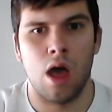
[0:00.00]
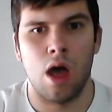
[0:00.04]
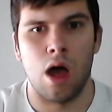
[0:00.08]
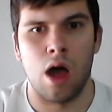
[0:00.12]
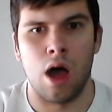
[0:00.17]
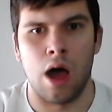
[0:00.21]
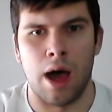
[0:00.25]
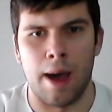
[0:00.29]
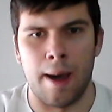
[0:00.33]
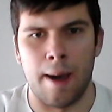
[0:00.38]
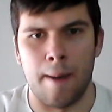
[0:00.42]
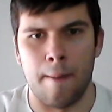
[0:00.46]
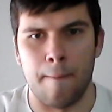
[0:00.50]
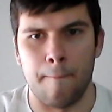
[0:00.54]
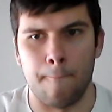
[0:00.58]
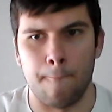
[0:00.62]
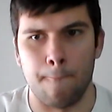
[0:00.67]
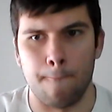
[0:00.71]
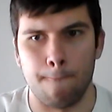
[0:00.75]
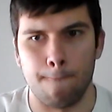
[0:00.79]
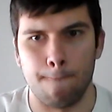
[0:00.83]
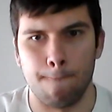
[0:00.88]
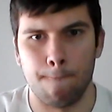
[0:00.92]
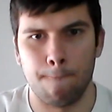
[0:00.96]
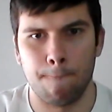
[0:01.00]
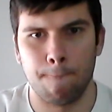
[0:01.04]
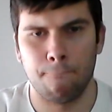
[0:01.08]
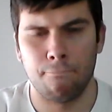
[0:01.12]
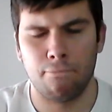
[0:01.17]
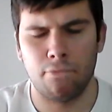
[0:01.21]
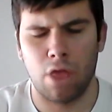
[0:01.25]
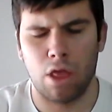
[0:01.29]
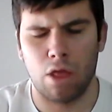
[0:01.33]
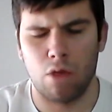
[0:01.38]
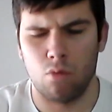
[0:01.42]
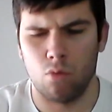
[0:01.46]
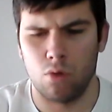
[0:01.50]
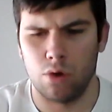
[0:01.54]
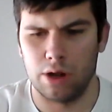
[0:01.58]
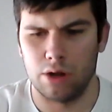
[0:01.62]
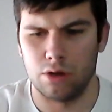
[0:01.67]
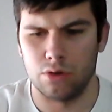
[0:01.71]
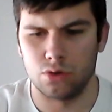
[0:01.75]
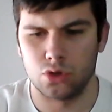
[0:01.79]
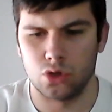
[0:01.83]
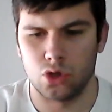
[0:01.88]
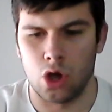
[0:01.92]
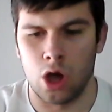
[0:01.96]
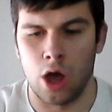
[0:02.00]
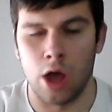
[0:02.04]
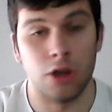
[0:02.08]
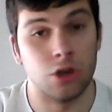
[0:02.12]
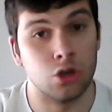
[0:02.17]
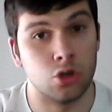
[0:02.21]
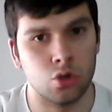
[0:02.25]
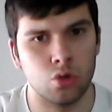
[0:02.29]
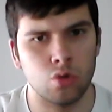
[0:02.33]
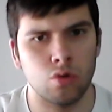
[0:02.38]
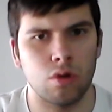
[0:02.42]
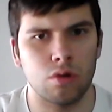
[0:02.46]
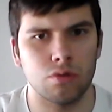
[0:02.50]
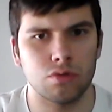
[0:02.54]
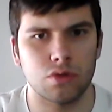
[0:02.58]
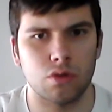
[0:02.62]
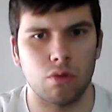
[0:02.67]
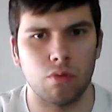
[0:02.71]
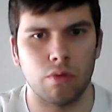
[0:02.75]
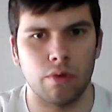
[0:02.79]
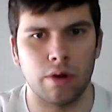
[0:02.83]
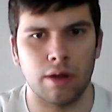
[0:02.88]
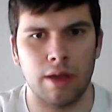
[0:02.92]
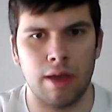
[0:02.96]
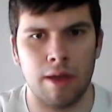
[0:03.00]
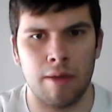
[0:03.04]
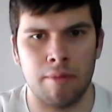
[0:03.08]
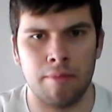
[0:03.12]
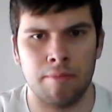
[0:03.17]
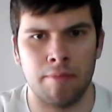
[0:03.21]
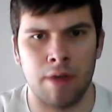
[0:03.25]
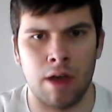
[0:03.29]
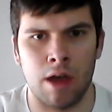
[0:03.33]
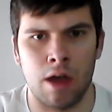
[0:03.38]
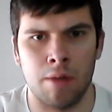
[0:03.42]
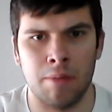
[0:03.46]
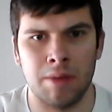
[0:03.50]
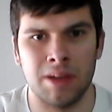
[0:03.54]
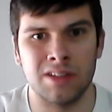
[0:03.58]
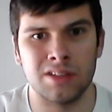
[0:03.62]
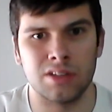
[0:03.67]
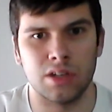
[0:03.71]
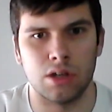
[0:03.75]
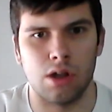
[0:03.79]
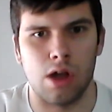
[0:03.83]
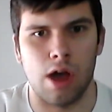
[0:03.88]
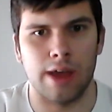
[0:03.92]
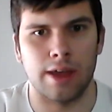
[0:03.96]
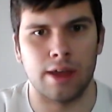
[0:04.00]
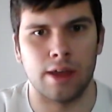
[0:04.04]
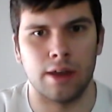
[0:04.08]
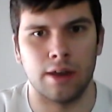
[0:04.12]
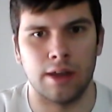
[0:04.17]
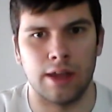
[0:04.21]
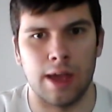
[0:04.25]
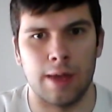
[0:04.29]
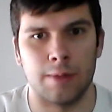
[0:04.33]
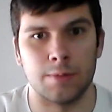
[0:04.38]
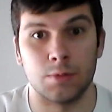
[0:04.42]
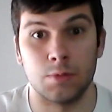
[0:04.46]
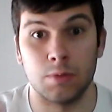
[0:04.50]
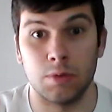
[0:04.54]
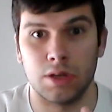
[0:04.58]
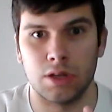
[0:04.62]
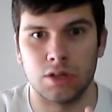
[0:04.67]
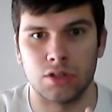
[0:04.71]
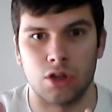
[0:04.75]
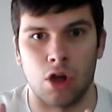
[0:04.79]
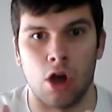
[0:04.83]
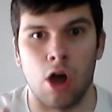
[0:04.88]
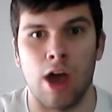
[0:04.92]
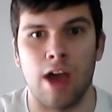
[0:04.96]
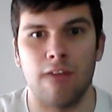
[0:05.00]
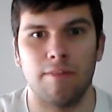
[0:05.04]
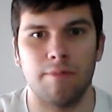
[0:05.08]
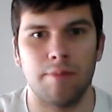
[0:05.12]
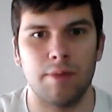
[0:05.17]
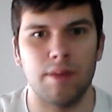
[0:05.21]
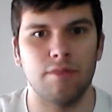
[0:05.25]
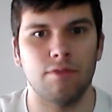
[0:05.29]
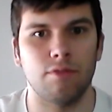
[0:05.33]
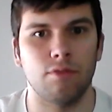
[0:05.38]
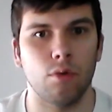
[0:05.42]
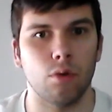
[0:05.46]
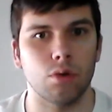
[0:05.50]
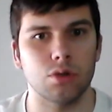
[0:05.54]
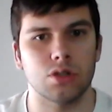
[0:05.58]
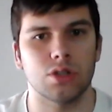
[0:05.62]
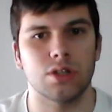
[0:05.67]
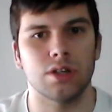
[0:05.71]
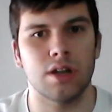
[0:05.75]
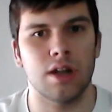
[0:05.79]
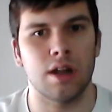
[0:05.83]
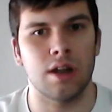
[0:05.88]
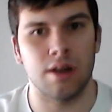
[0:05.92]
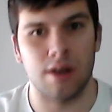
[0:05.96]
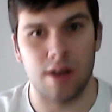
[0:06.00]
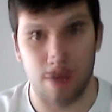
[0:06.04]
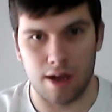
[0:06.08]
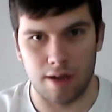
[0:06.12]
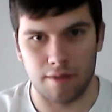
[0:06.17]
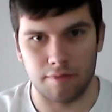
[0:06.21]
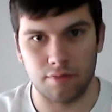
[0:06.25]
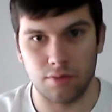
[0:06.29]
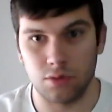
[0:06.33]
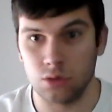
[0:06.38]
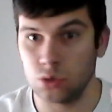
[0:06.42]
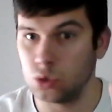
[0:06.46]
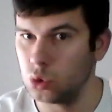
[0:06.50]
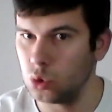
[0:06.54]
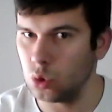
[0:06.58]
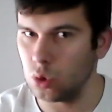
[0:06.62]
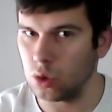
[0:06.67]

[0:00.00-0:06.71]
What else? I do also want to get into light gun games, because I have been fortunate enough to